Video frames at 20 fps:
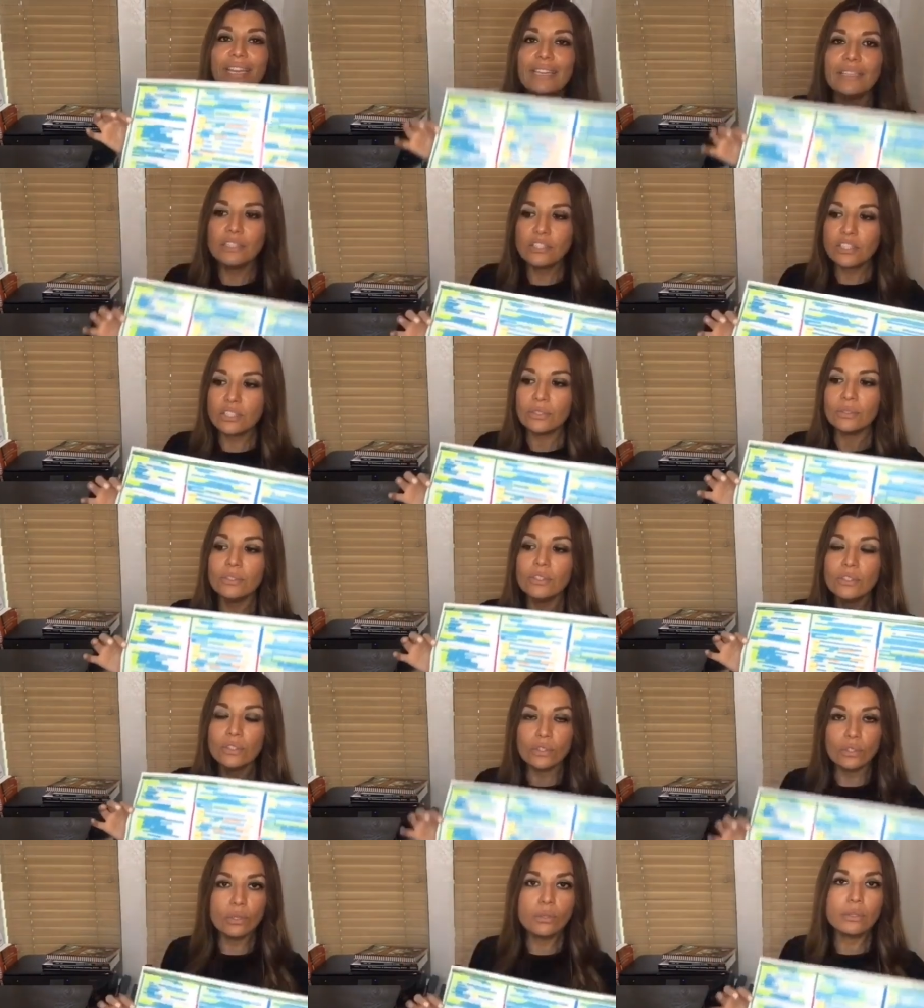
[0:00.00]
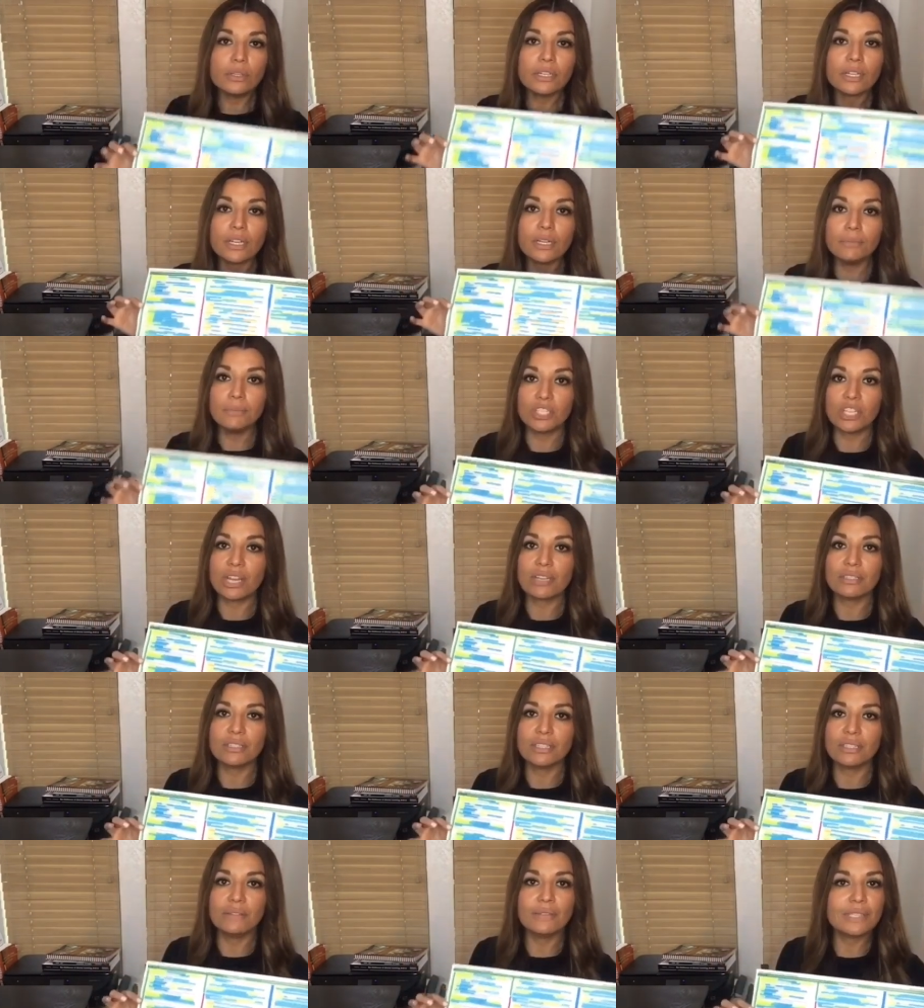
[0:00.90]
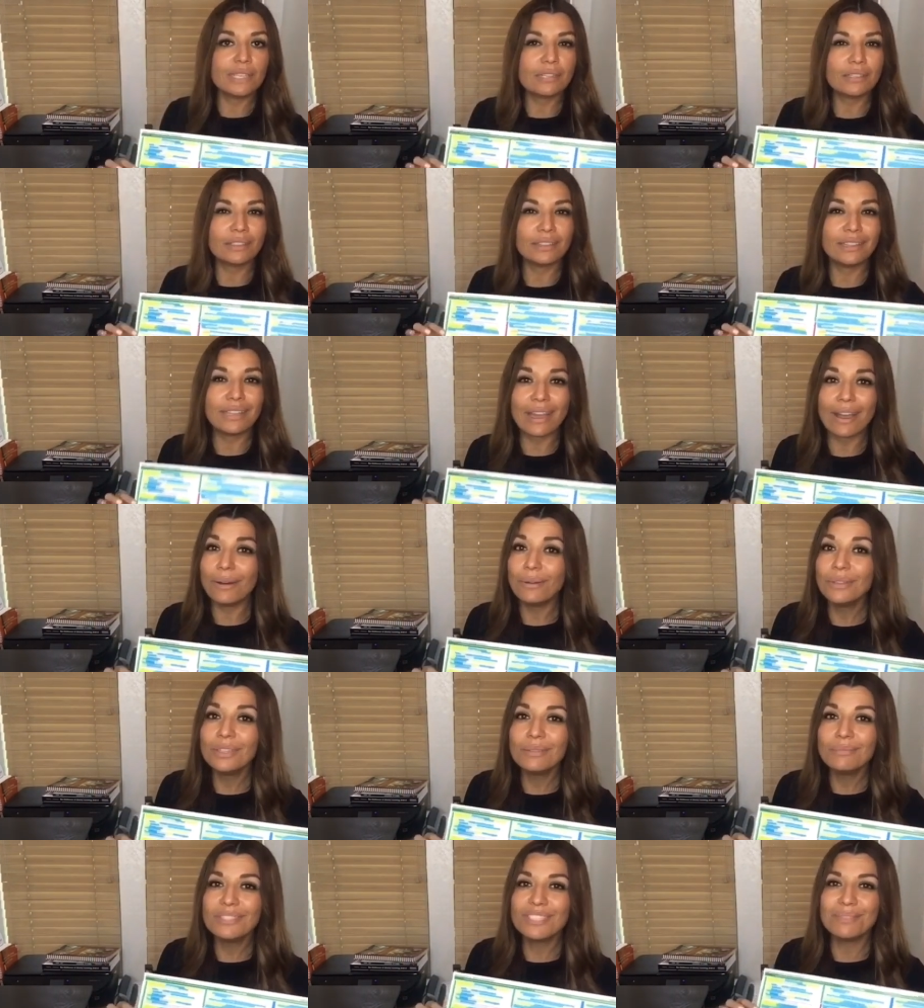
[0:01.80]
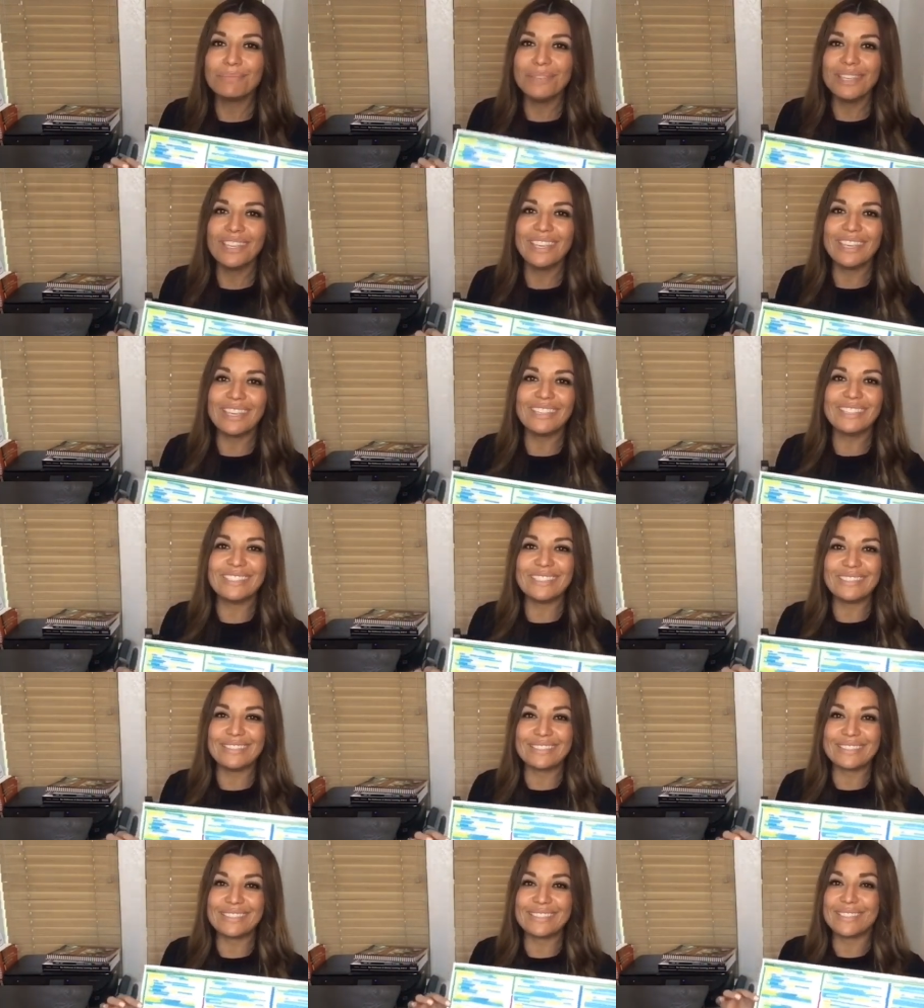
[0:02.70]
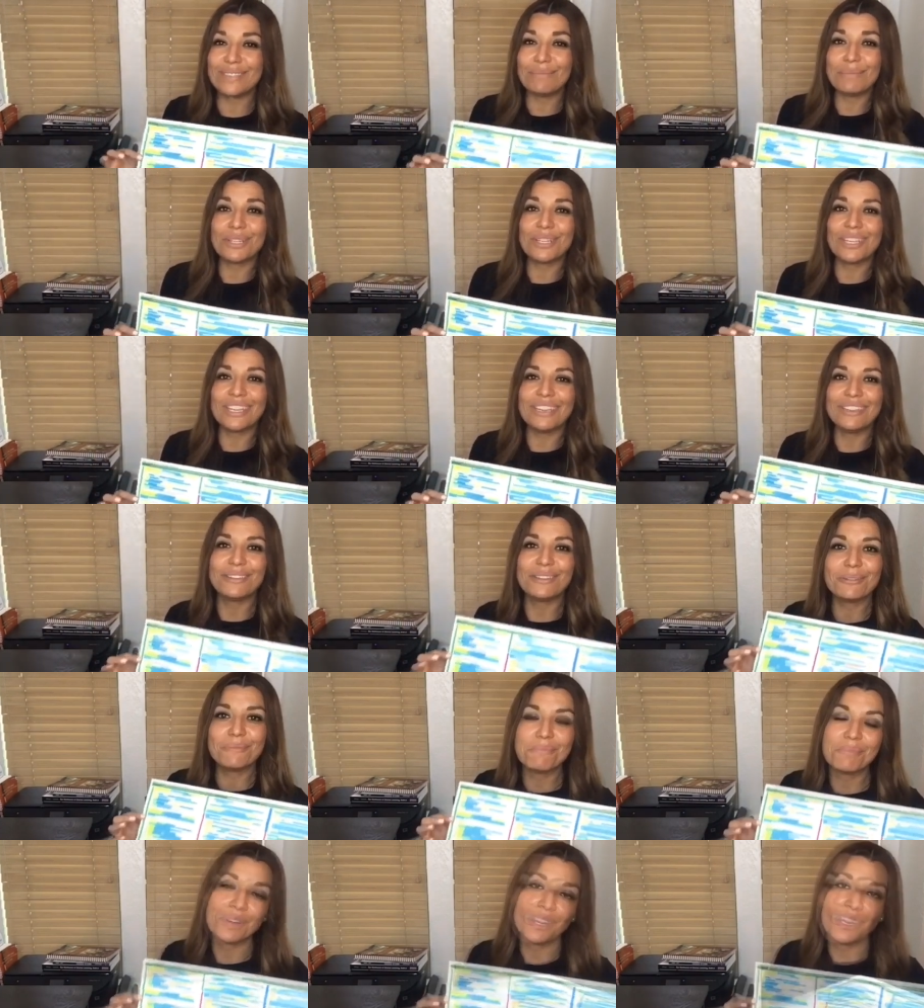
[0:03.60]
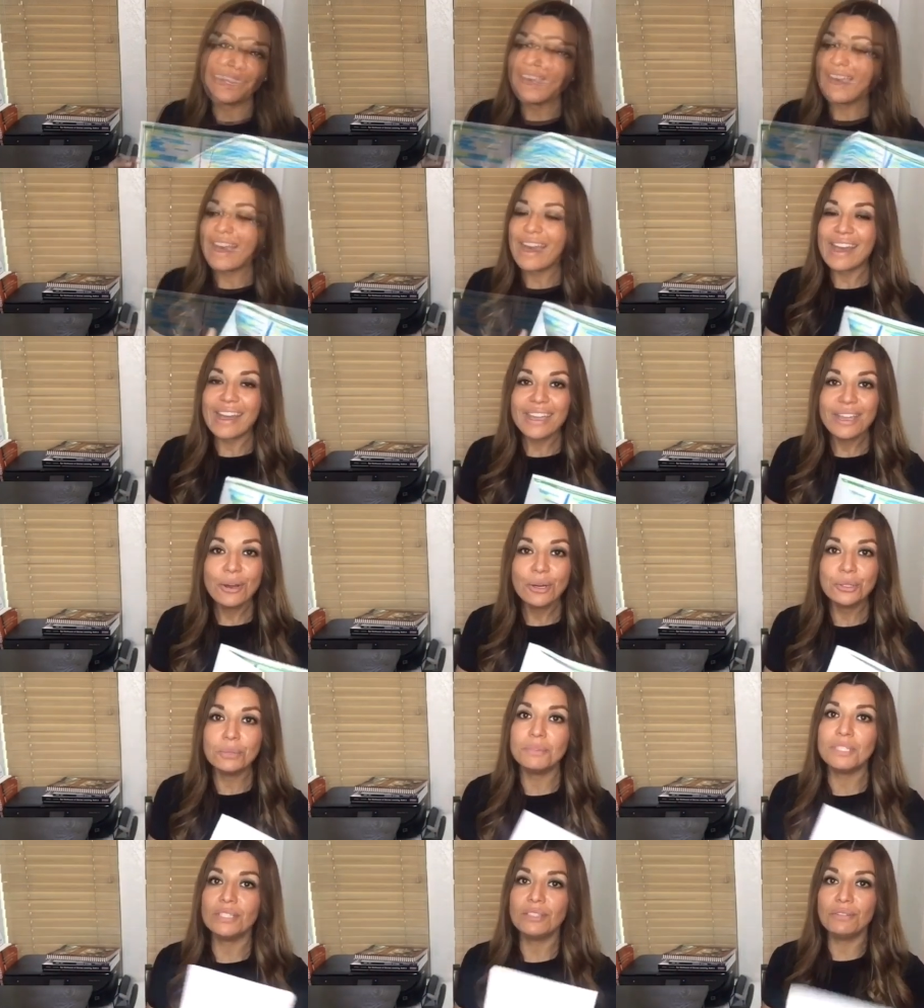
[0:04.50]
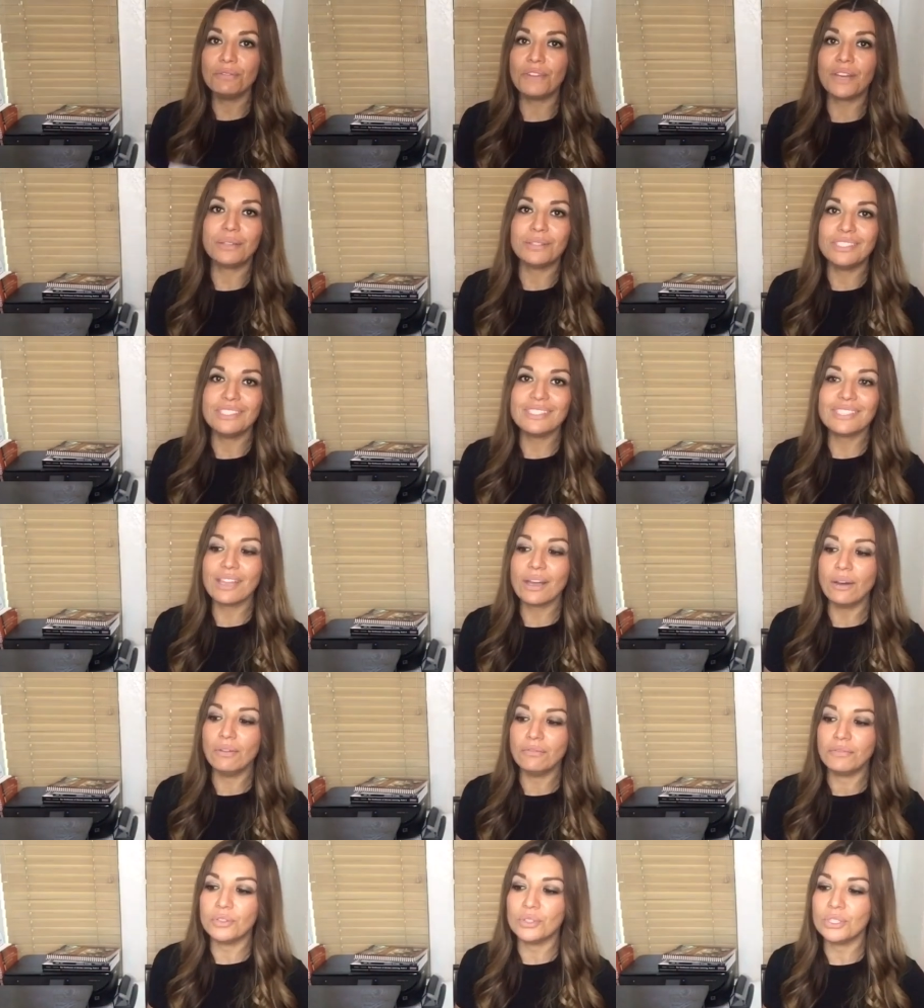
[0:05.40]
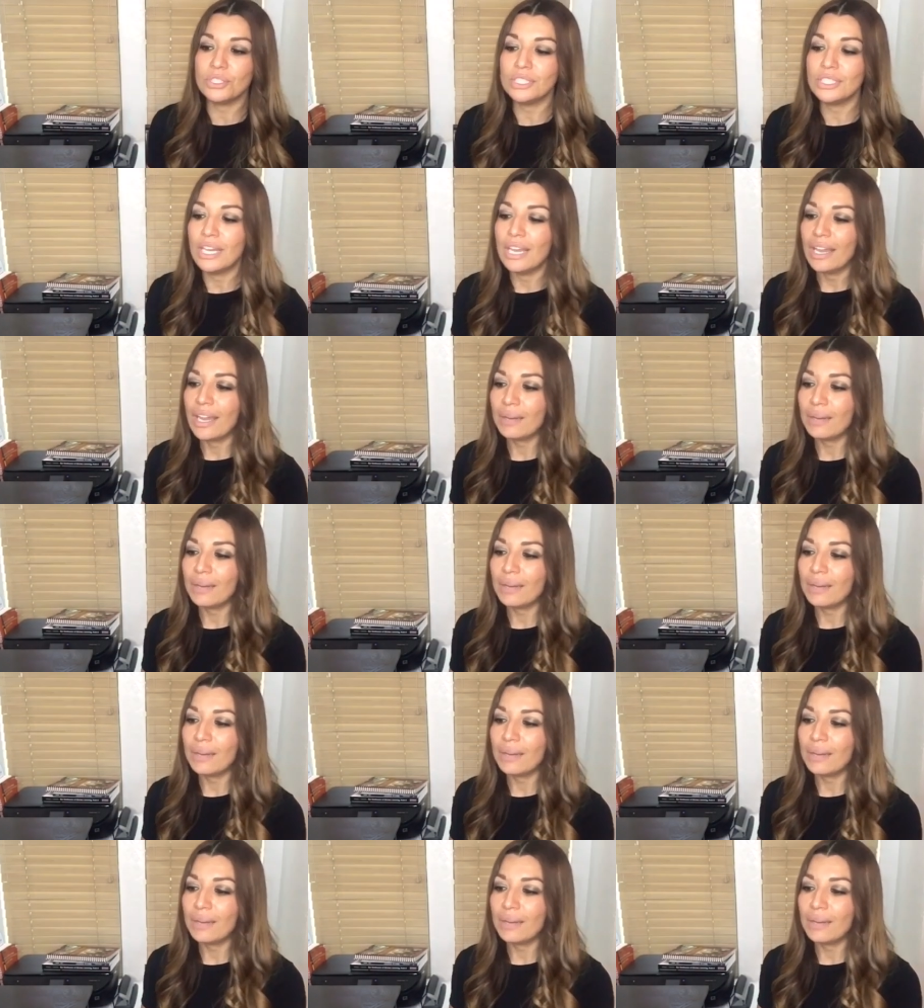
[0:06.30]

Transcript: into your objectives and allow them to begin to simmer in your brain. I hope that you found this helpful.